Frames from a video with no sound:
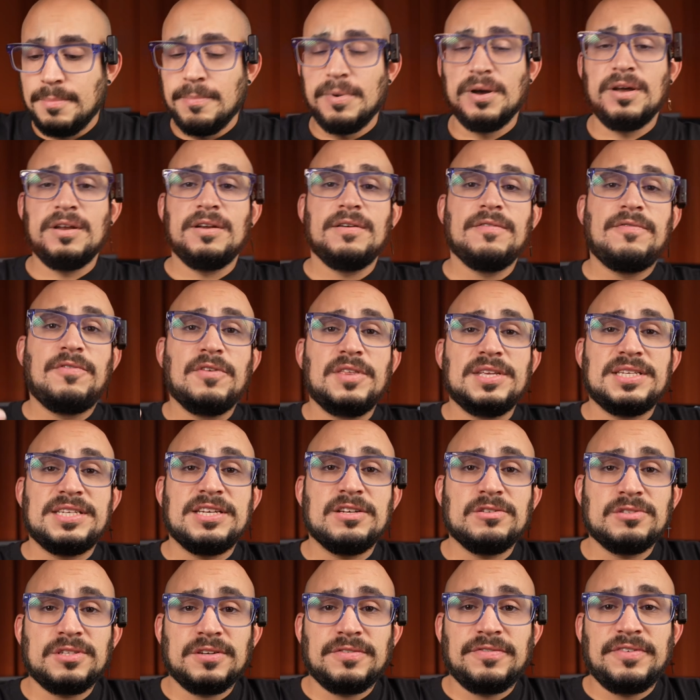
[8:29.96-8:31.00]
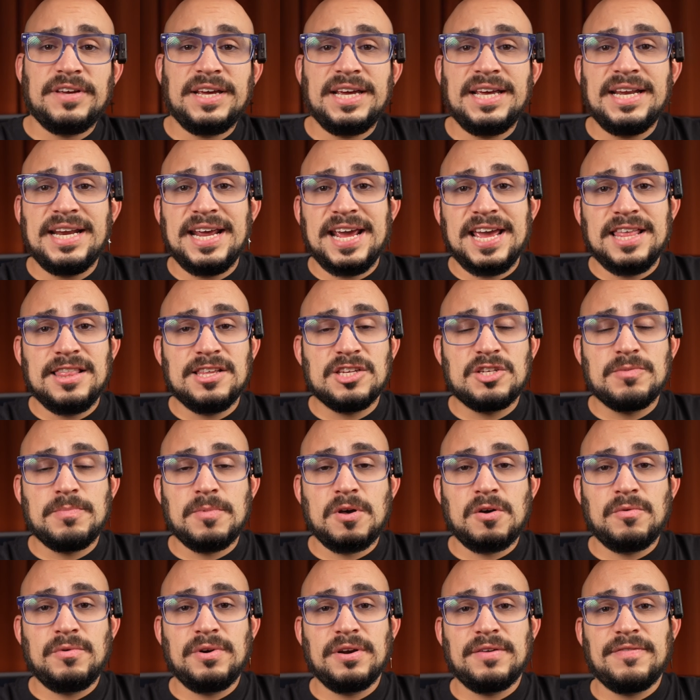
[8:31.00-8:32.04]
but for the Tilta fan and the
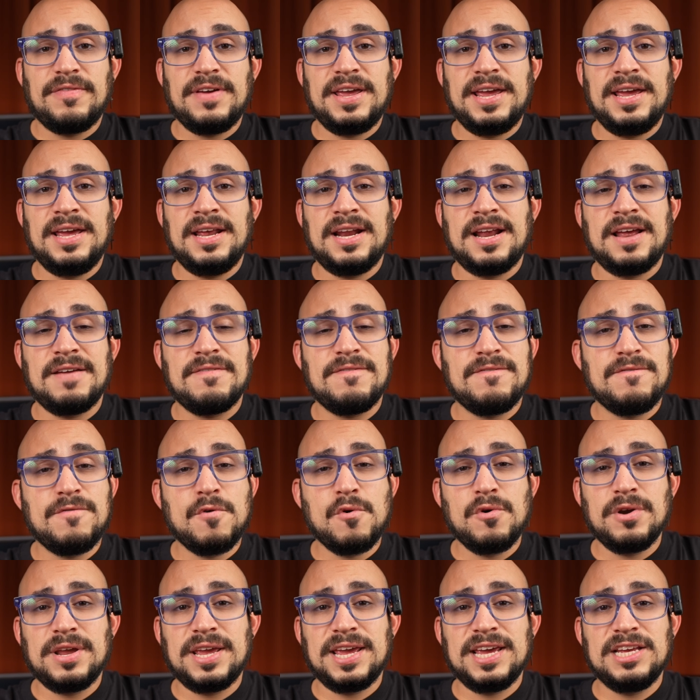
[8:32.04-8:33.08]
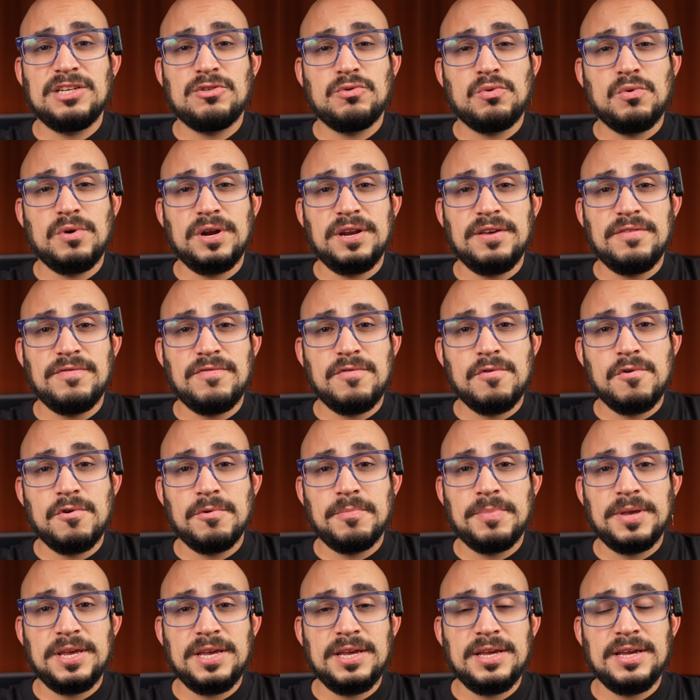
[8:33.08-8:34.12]
Smallrig fan at 4K
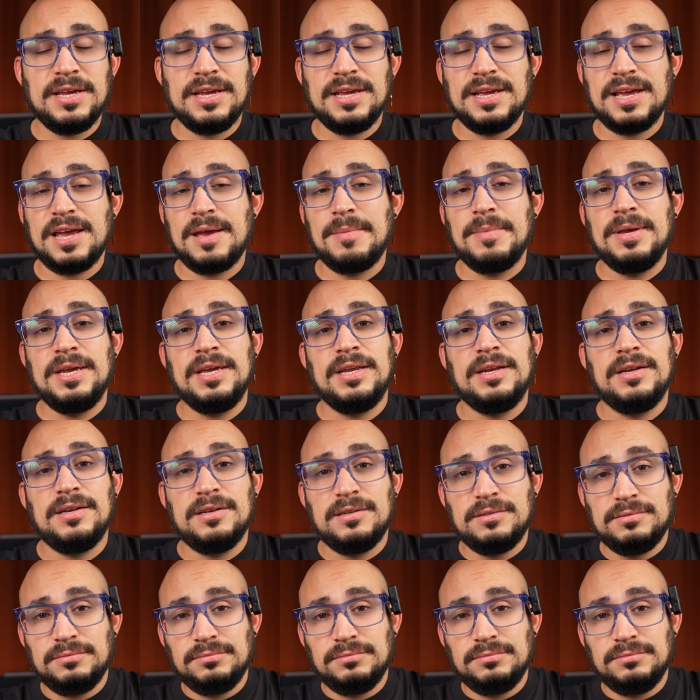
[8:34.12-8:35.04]
24p, I mean,